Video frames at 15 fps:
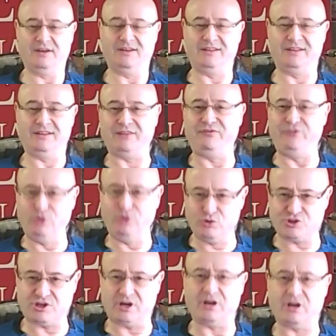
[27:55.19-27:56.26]
that
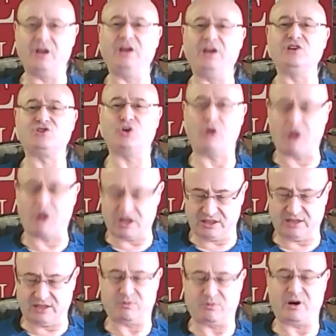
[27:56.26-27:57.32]
future is hot
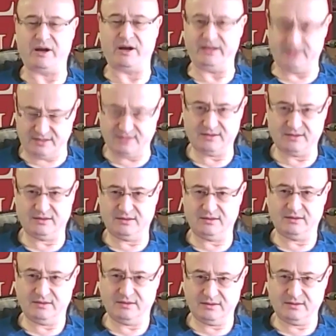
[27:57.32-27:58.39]
and bright.
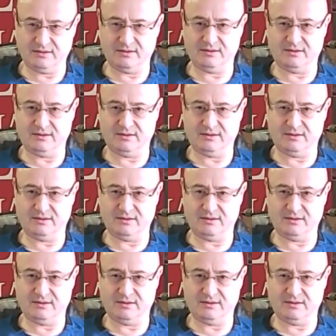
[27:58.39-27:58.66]
So